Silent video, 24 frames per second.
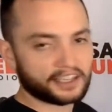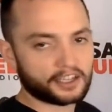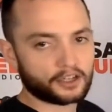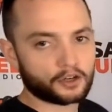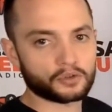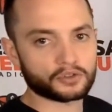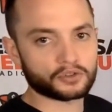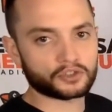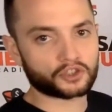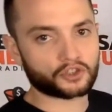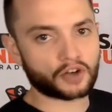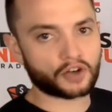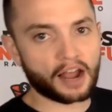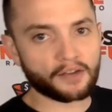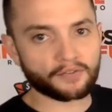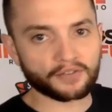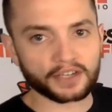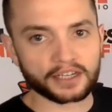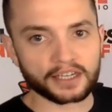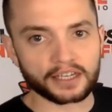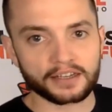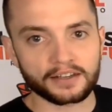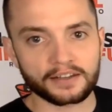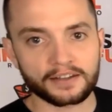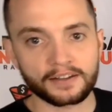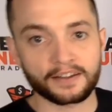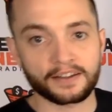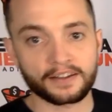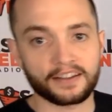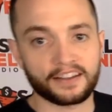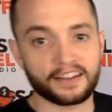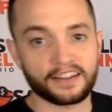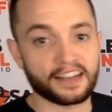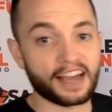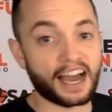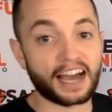selling cold traffic.
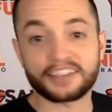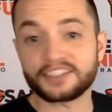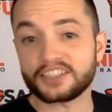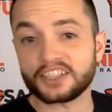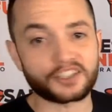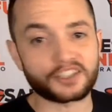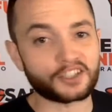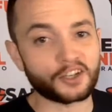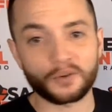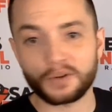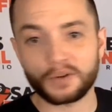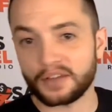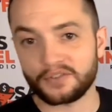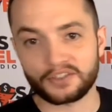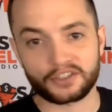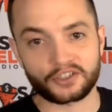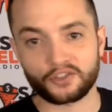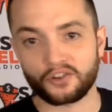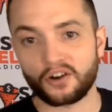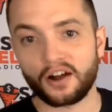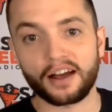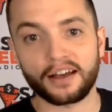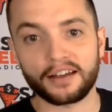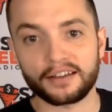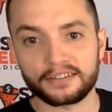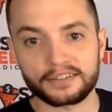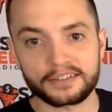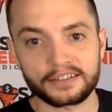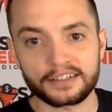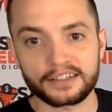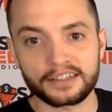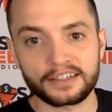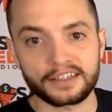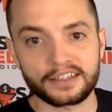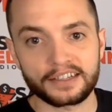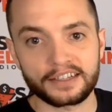I just don't even
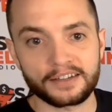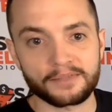try.